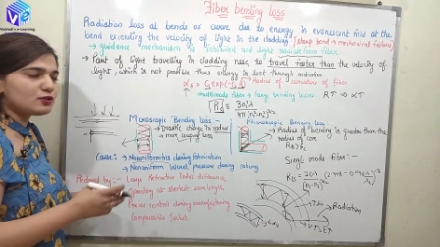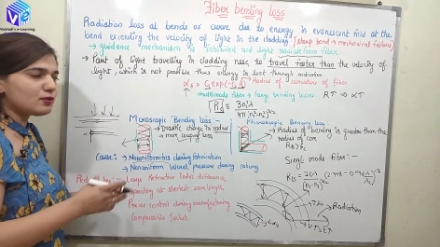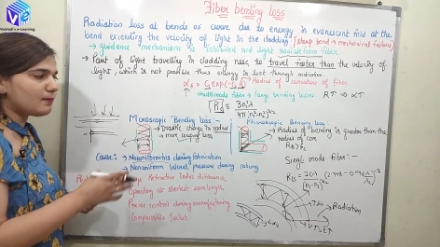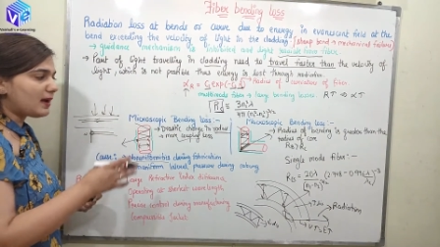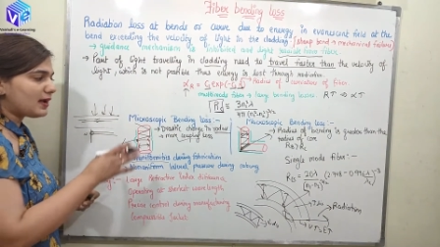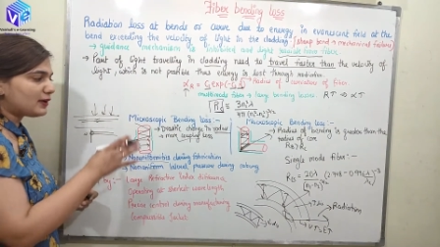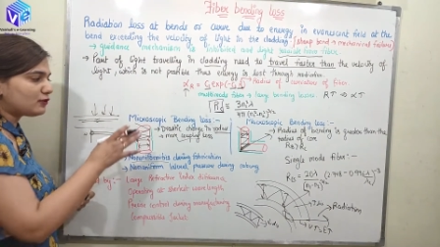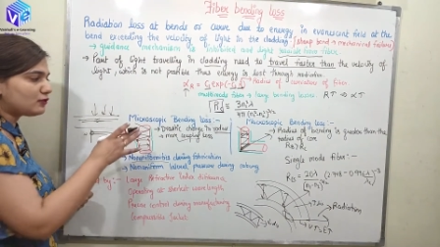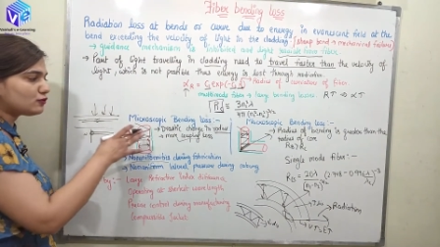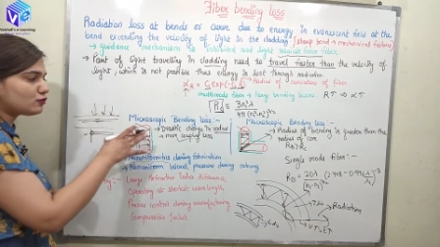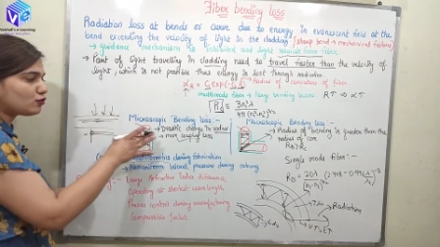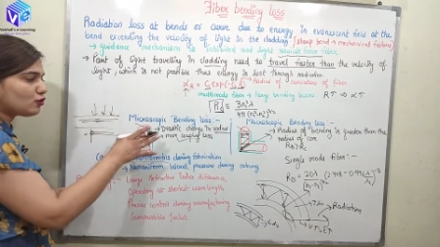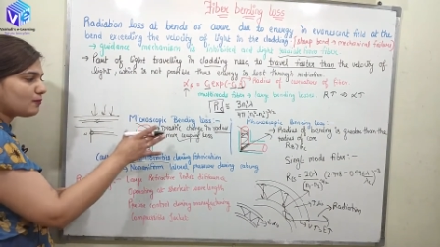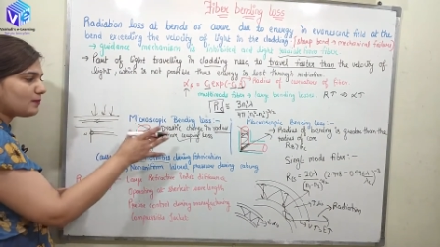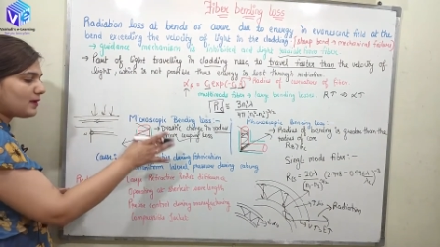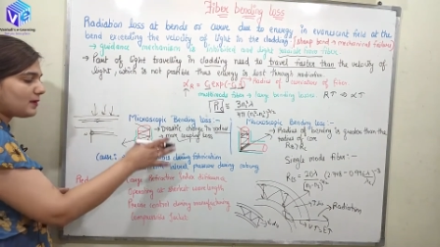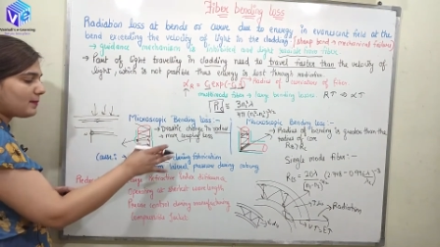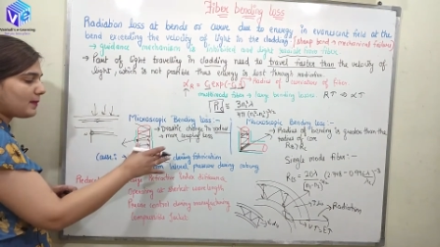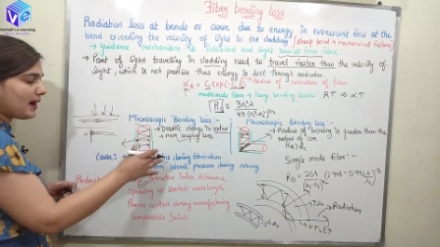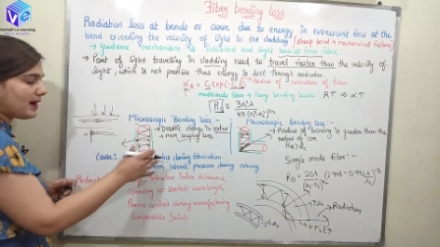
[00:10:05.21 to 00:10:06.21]
So
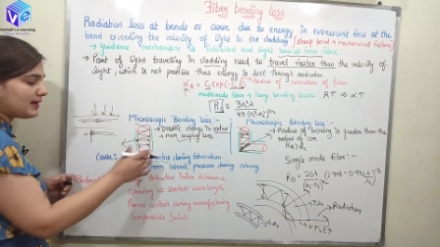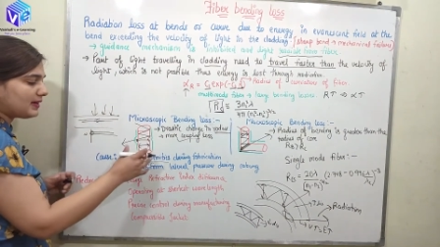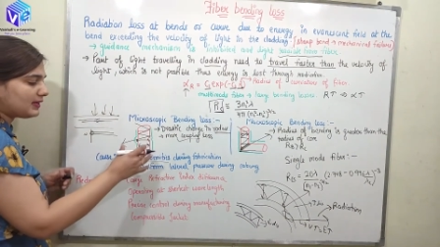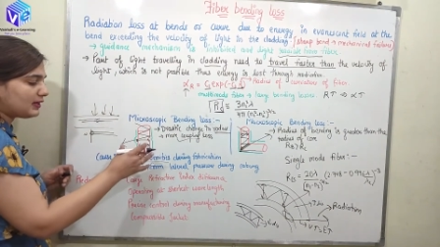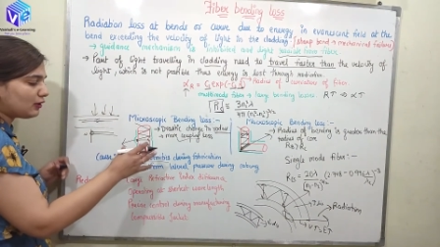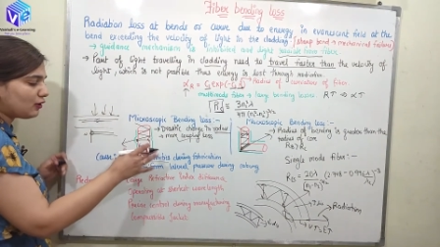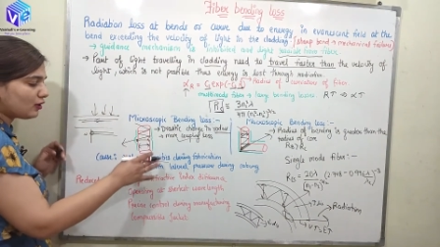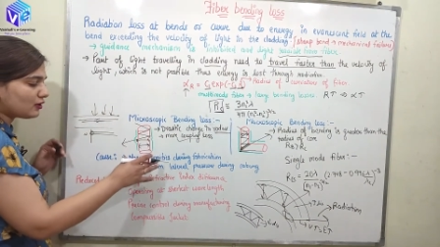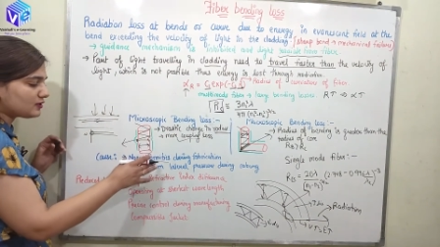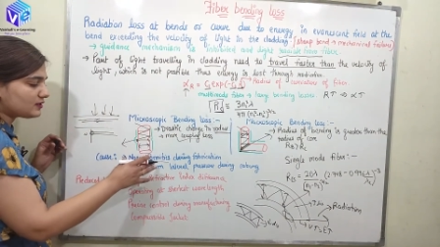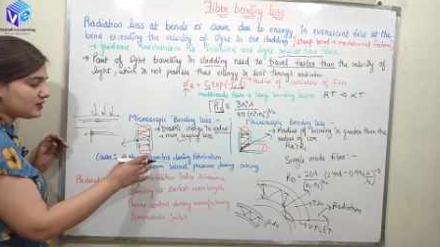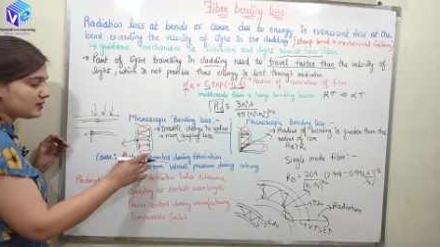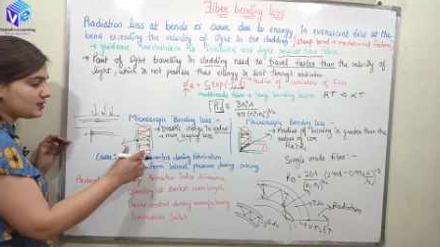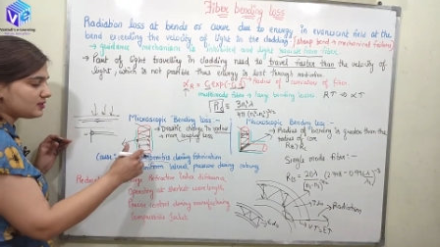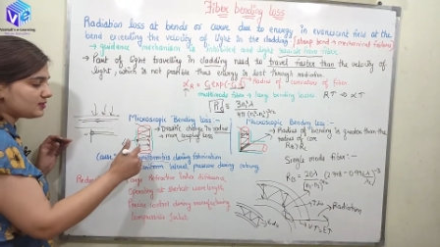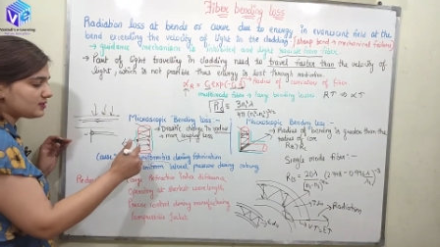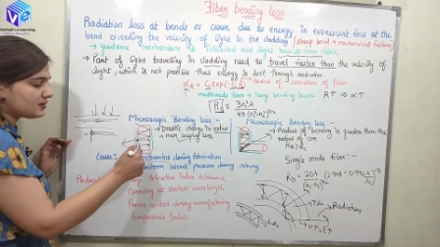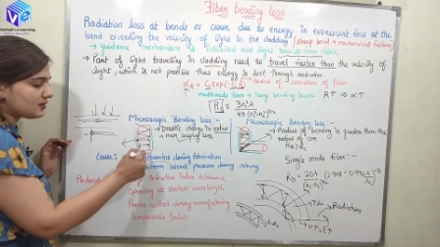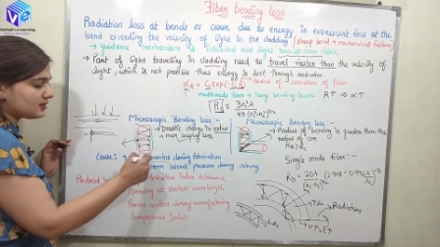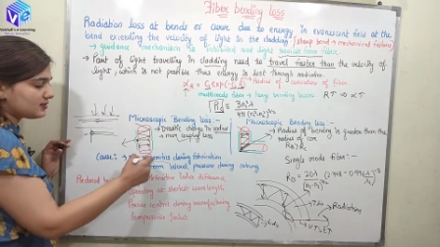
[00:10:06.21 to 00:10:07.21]
microscopic bending
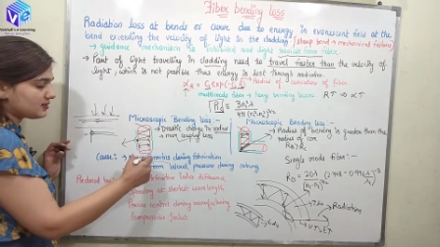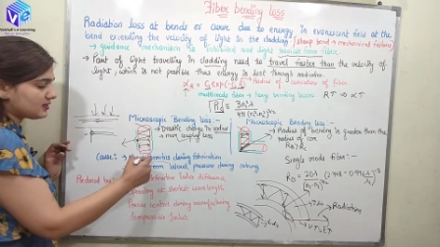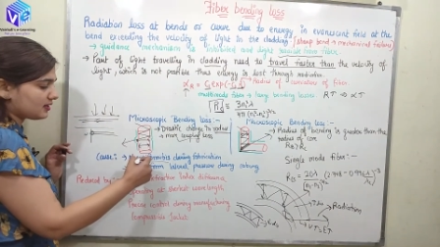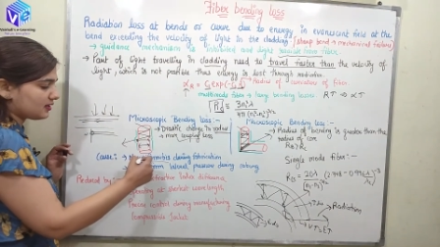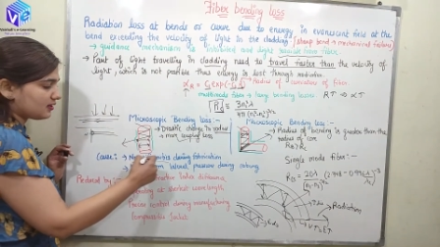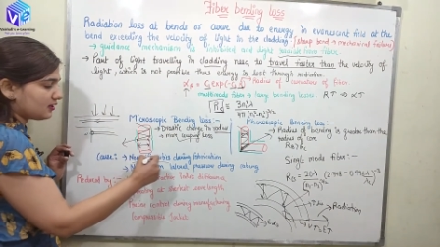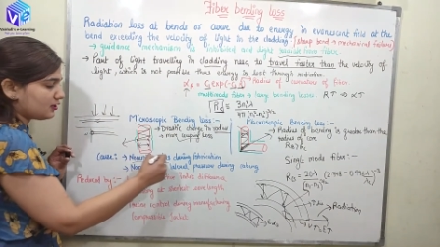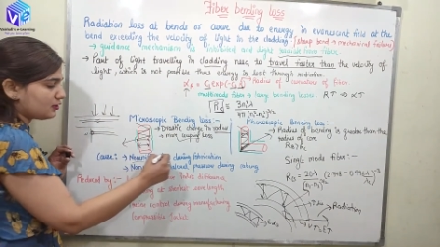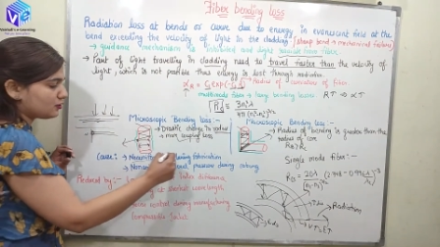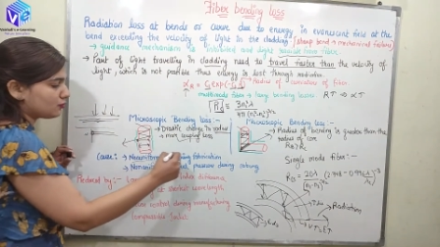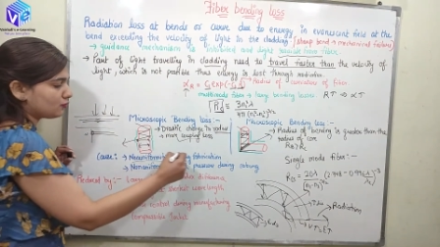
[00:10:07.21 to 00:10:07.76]
losses is occurring